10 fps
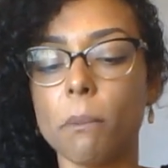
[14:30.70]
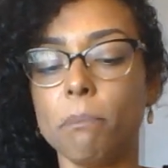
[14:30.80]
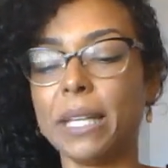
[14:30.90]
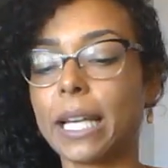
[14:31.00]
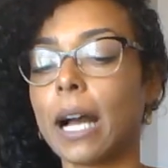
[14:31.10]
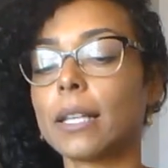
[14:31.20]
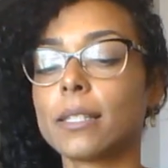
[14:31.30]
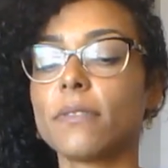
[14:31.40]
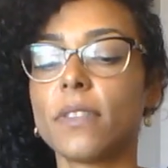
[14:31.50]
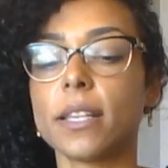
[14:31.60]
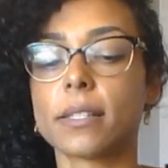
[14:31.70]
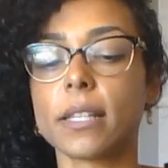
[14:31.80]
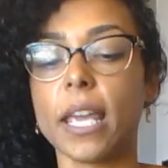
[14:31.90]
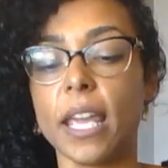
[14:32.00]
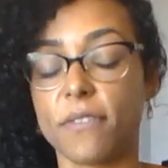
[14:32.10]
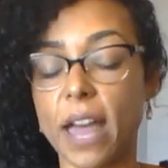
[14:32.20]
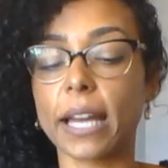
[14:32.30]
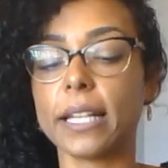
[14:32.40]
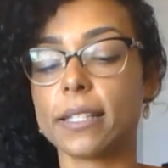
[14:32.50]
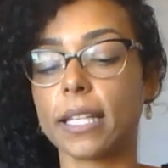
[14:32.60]
because of this, if that
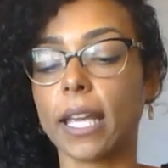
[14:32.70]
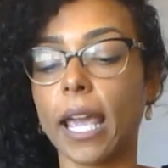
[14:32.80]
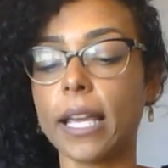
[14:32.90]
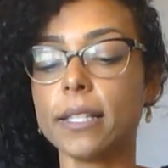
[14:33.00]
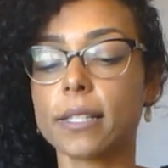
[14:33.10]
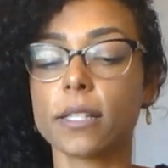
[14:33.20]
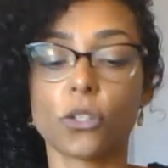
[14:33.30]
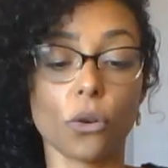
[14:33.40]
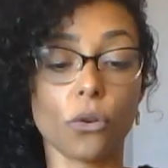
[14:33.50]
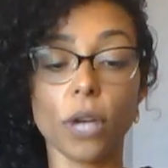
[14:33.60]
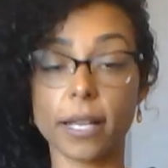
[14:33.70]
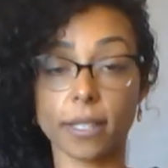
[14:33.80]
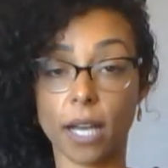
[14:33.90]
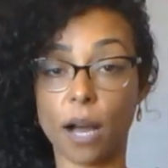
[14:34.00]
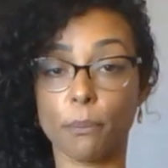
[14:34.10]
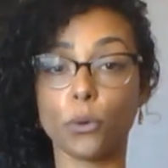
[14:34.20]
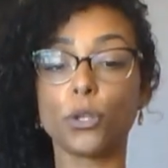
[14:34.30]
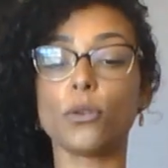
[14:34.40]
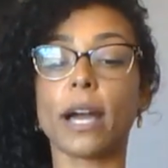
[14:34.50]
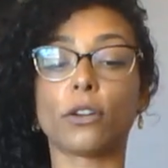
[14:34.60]
is the case, so as a couple,
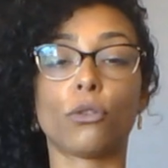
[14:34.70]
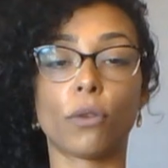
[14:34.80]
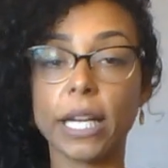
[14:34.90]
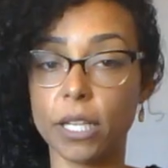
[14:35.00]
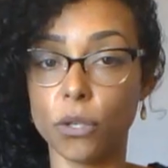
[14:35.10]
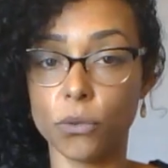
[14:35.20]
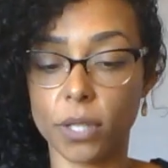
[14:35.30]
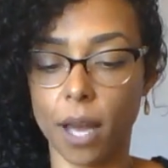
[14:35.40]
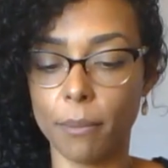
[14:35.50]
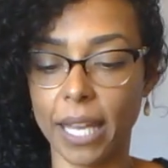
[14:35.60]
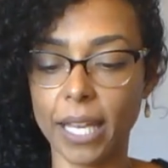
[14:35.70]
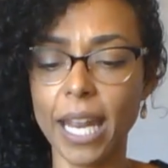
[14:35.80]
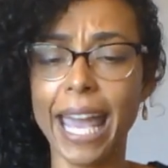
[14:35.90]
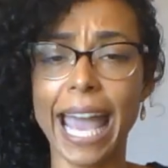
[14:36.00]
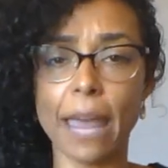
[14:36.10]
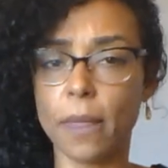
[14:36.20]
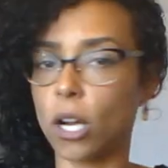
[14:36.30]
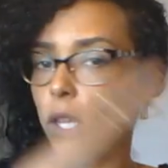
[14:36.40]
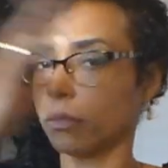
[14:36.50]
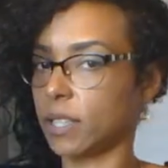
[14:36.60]
you had great news come in, and then
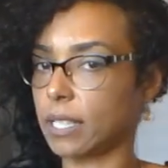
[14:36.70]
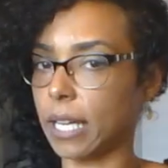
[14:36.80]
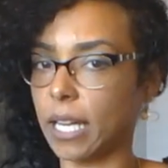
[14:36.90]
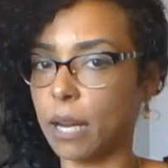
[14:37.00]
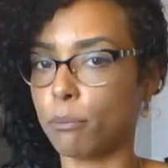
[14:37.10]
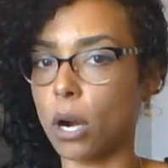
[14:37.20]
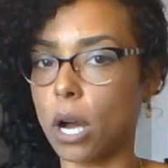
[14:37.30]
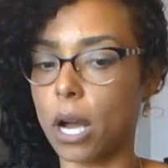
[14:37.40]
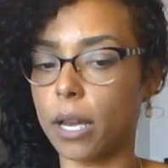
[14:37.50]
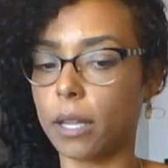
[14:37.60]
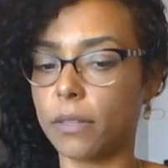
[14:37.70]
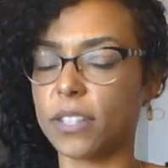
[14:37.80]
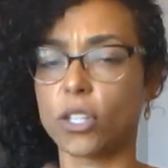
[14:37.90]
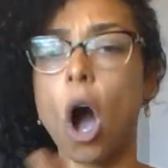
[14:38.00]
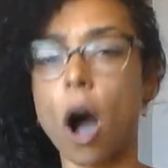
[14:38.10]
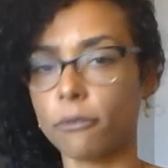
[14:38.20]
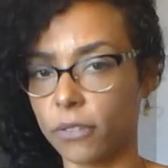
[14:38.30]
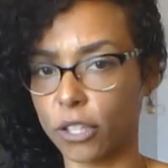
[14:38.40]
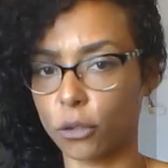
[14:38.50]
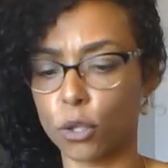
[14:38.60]
all of a sudden it brought this
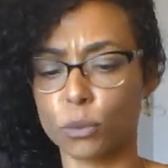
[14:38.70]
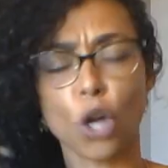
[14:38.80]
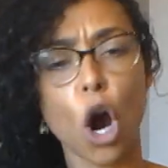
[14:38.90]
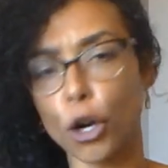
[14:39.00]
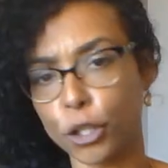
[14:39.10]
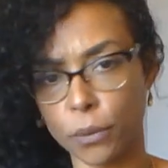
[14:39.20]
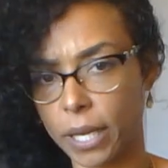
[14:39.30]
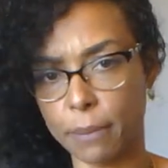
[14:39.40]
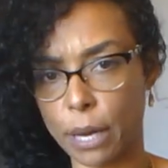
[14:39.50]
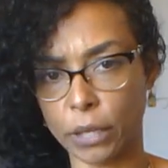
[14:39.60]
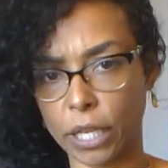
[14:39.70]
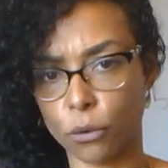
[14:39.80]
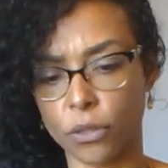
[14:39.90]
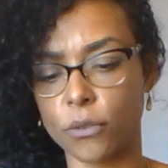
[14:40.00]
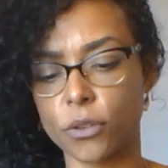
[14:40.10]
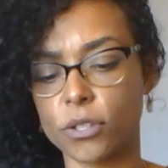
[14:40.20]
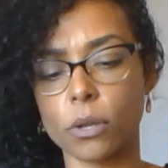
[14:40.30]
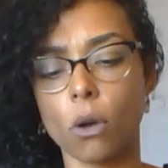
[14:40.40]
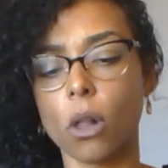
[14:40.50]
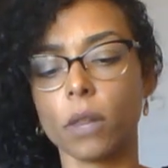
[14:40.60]
conflict, or there was arguing about it, or
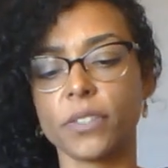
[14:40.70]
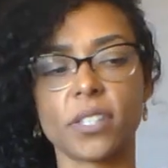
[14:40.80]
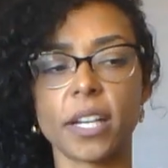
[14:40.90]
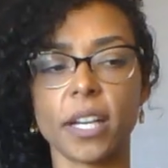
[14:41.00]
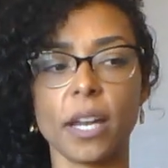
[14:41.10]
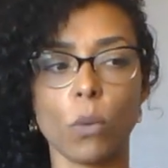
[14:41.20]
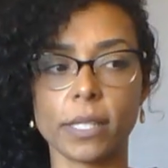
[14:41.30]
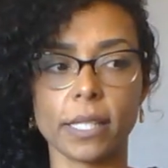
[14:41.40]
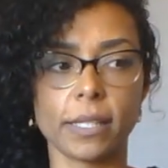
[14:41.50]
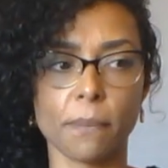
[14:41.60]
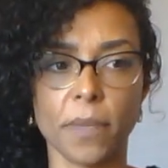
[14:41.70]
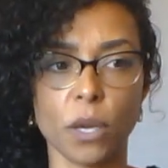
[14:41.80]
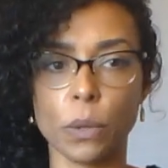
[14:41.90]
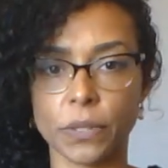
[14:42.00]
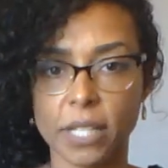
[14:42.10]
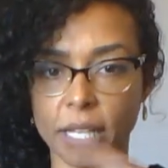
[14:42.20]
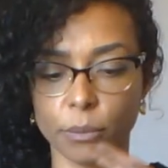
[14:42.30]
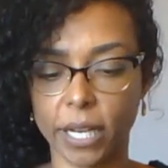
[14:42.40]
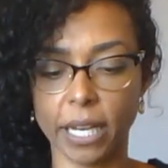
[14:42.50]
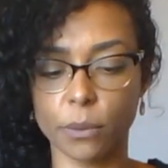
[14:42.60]
all of a sudden it wasn't something we were
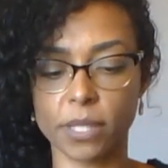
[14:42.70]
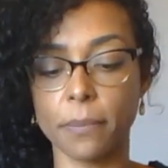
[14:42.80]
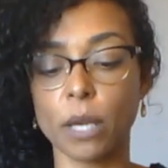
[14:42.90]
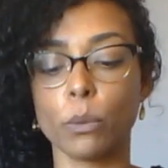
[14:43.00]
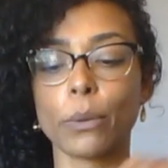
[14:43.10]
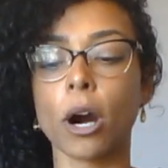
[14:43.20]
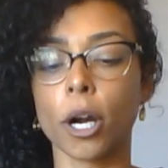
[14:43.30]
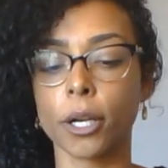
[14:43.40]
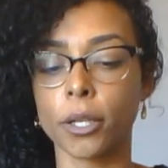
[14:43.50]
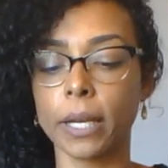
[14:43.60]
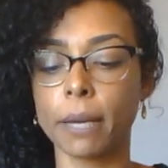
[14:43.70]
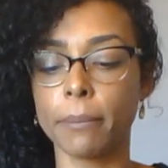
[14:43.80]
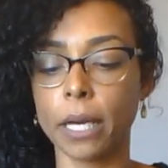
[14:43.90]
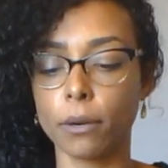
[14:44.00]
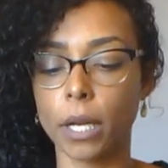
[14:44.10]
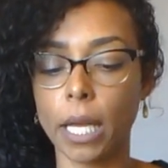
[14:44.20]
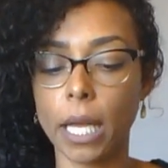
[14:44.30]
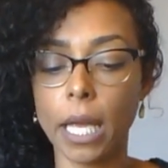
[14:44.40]
celebrating, it was something we were arguing about.